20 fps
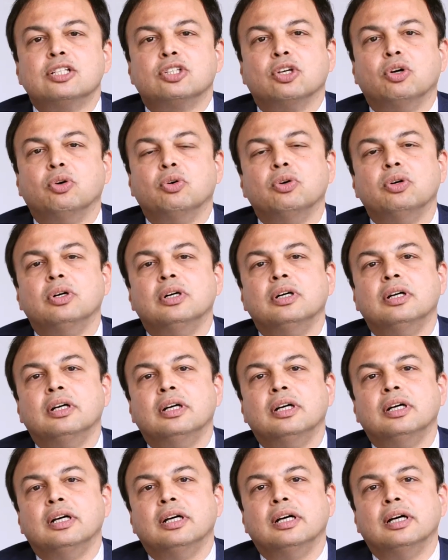So
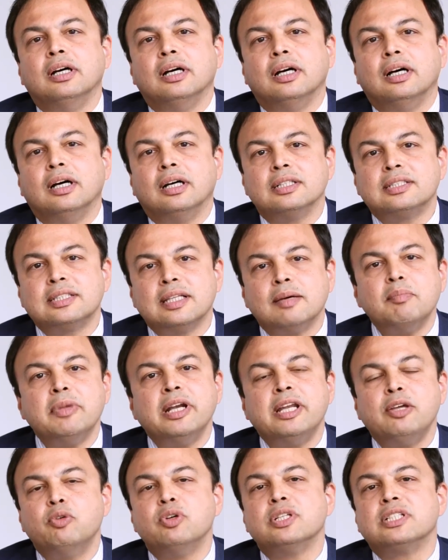
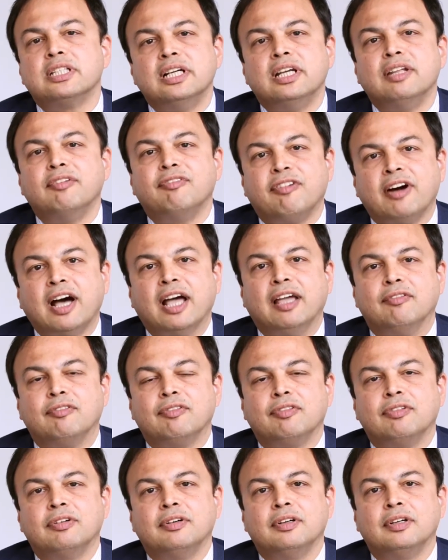somebody who is
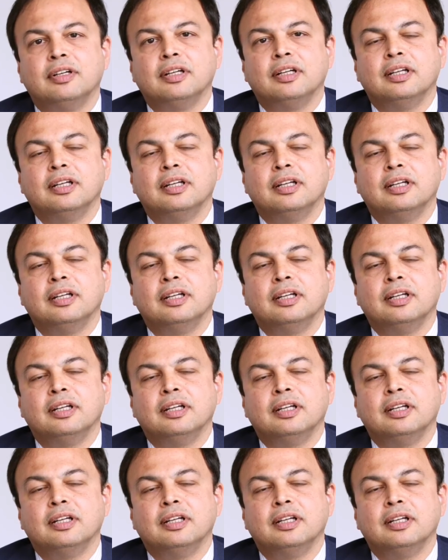35,